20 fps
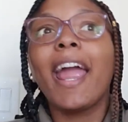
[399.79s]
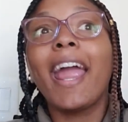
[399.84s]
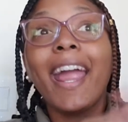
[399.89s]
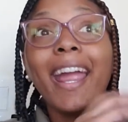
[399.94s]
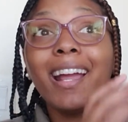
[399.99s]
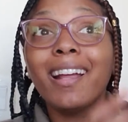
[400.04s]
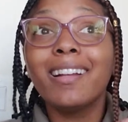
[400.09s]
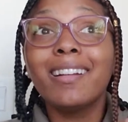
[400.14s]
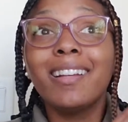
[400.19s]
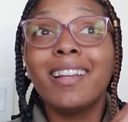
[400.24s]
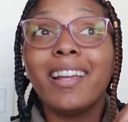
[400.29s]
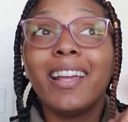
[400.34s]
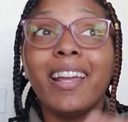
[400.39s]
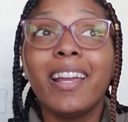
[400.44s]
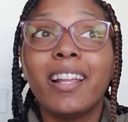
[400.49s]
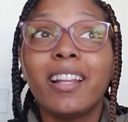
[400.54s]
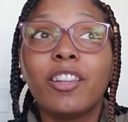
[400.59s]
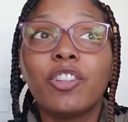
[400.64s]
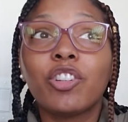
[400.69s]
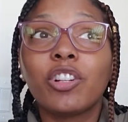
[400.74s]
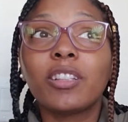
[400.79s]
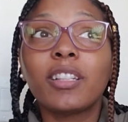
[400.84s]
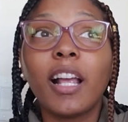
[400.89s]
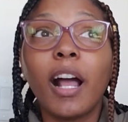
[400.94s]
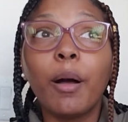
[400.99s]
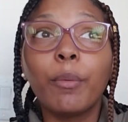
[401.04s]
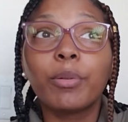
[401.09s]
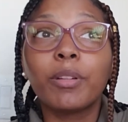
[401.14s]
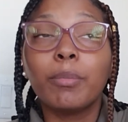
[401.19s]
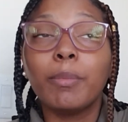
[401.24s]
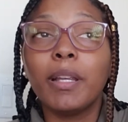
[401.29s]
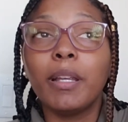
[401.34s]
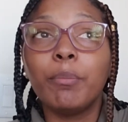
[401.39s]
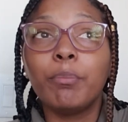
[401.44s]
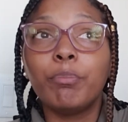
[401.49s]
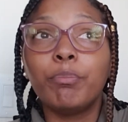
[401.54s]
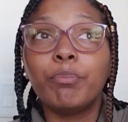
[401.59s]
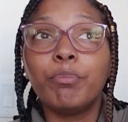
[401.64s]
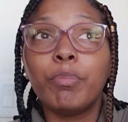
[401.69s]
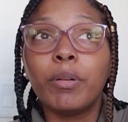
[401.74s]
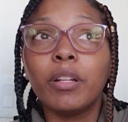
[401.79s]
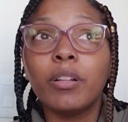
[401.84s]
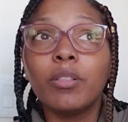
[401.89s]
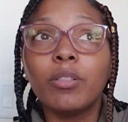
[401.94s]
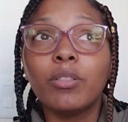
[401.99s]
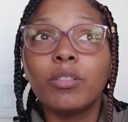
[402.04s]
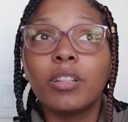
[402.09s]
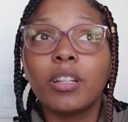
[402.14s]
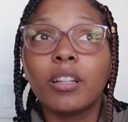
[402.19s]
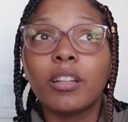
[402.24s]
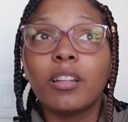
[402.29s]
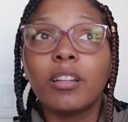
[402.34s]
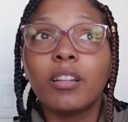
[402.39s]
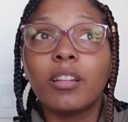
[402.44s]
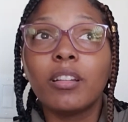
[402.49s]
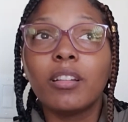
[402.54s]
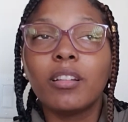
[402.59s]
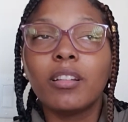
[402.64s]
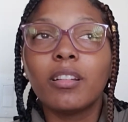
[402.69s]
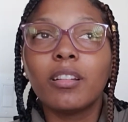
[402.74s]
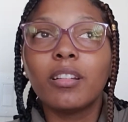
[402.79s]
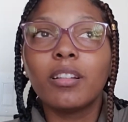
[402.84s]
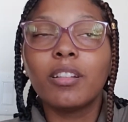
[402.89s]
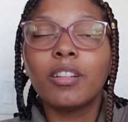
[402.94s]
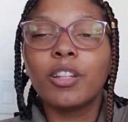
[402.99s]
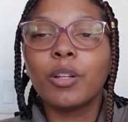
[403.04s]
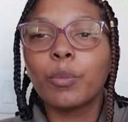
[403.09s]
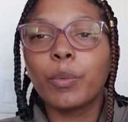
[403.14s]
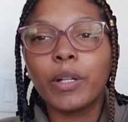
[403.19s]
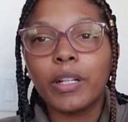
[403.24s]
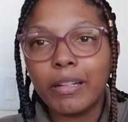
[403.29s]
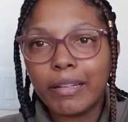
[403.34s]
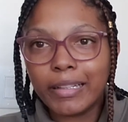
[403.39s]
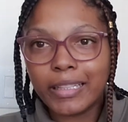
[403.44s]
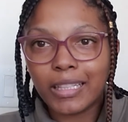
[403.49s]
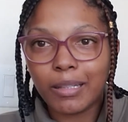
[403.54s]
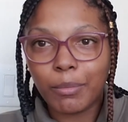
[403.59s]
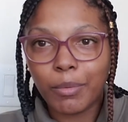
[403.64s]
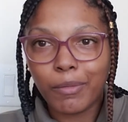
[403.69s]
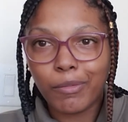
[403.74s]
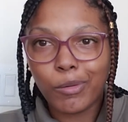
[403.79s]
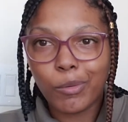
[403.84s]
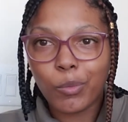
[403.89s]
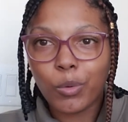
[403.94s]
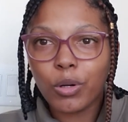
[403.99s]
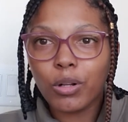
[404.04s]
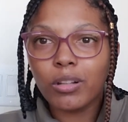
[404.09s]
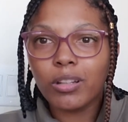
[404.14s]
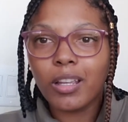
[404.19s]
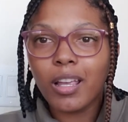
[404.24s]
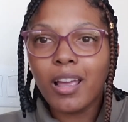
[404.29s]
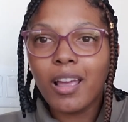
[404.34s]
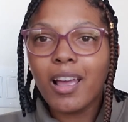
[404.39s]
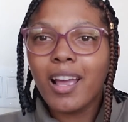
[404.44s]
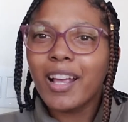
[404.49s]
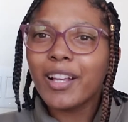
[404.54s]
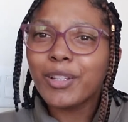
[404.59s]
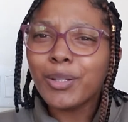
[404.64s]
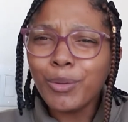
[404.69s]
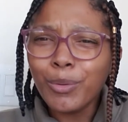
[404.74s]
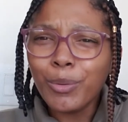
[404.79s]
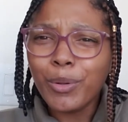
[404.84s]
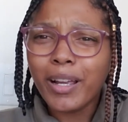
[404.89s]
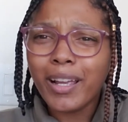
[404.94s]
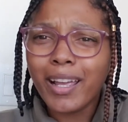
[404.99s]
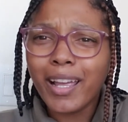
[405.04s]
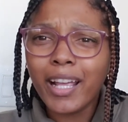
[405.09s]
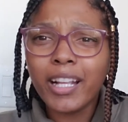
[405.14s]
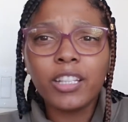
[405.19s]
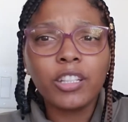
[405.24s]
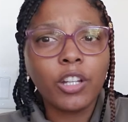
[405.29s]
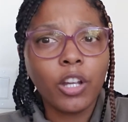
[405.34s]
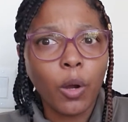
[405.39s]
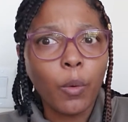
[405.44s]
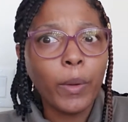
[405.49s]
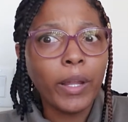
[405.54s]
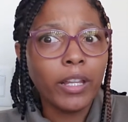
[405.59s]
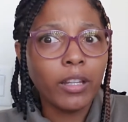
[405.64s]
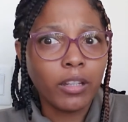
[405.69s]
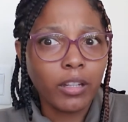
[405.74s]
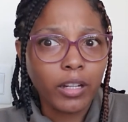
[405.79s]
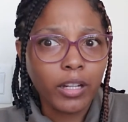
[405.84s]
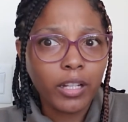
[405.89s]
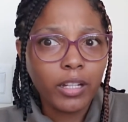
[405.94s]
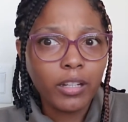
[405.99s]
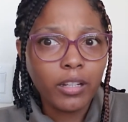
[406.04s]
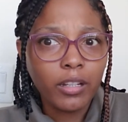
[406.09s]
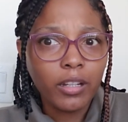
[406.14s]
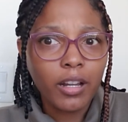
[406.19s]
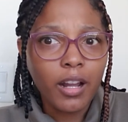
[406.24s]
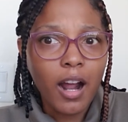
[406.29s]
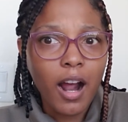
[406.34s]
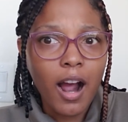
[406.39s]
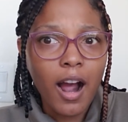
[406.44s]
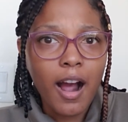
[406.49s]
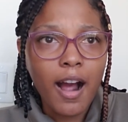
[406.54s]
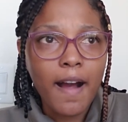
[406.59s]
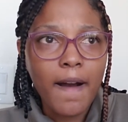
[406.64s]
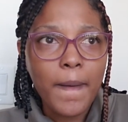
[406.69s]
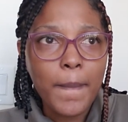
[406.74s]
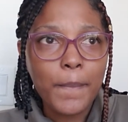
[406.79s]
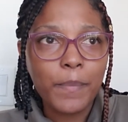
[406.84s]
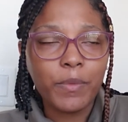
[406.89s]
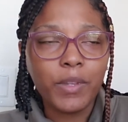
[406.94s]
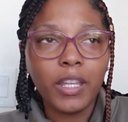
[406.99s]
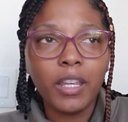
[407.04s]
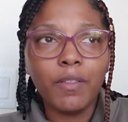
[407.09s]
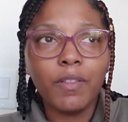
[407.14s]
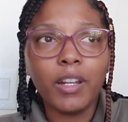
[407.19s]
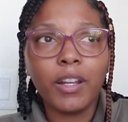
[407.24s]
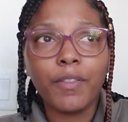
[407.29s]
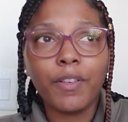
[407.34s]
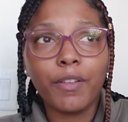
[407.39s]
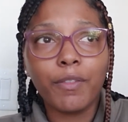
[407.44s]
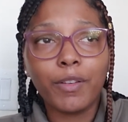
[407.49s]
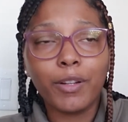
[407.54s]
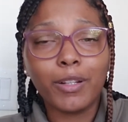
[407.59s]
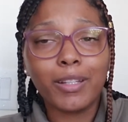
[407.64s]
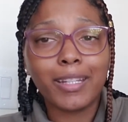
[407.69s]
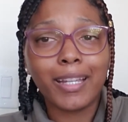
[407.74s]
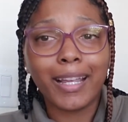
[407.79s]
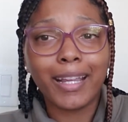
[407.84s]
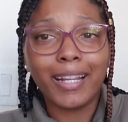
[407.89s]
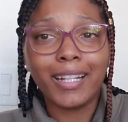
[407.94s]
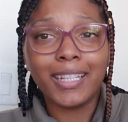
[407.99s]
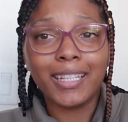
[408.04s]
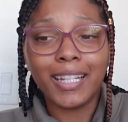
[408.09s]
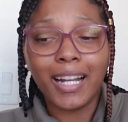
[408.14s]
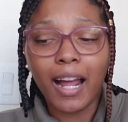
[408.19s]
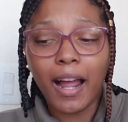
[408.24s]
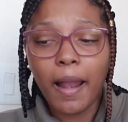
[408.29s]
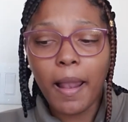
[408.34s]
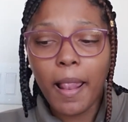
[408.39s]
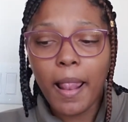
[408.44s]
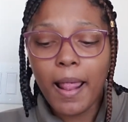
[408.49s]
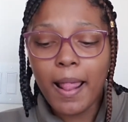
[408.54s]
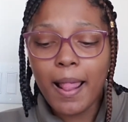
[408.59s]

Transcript: And it just helps me build the realism of the world. So it's going good, even if it feels like it's not.